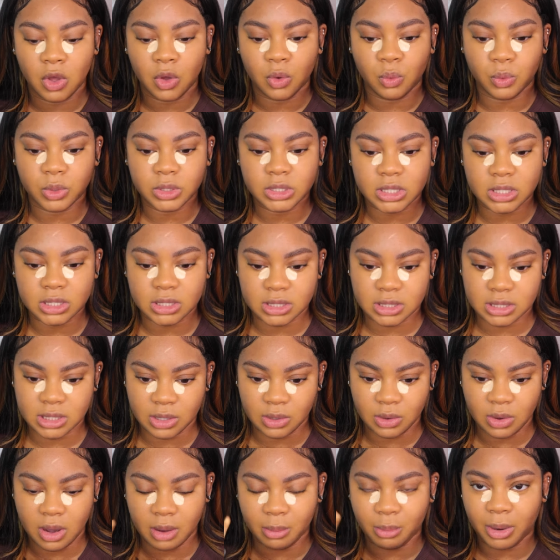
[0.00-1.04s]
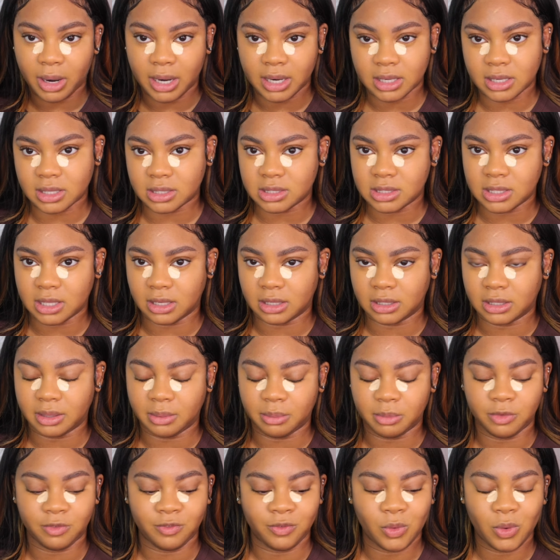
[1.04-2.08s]
which is still a brighter concealer than
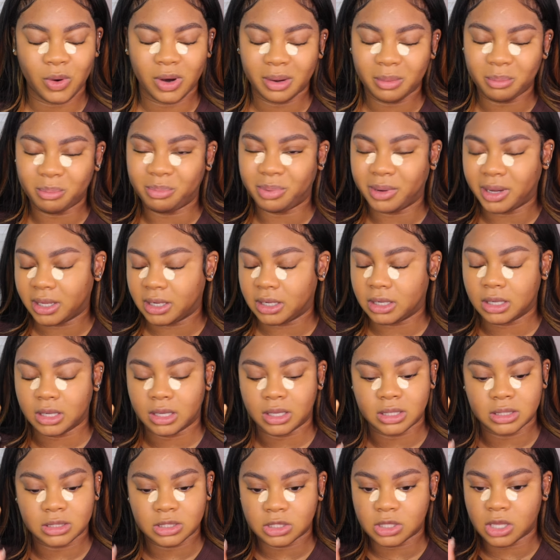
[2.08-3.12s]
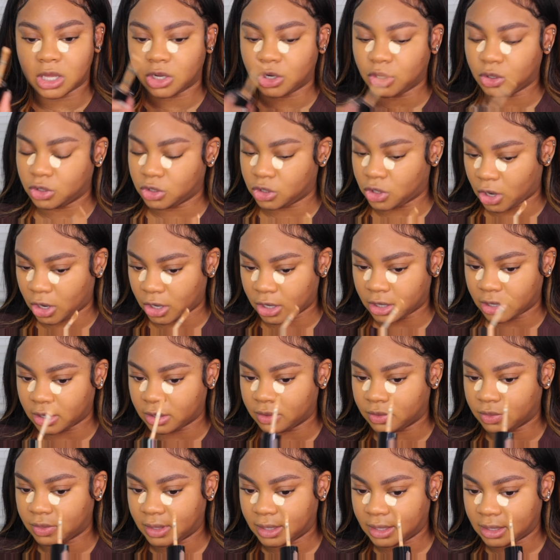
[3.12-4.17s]
before, but it's
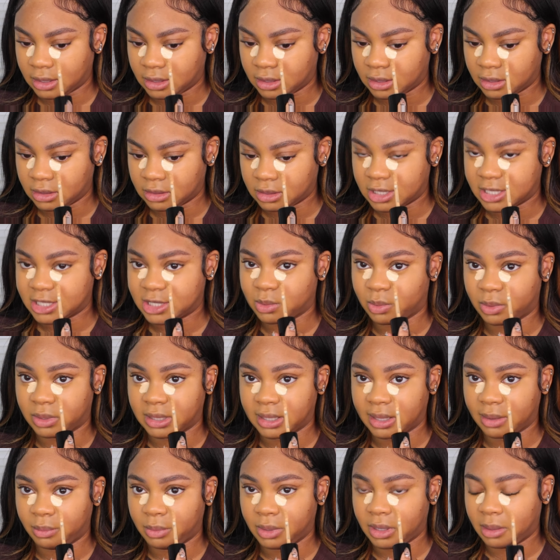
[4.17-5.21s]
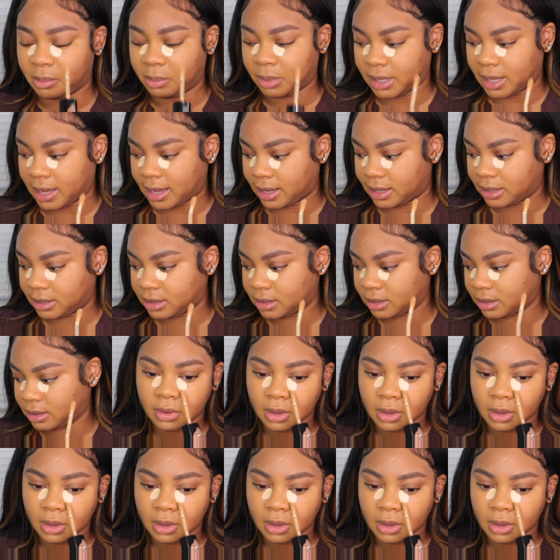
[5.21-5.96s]
darker than this one that we applied.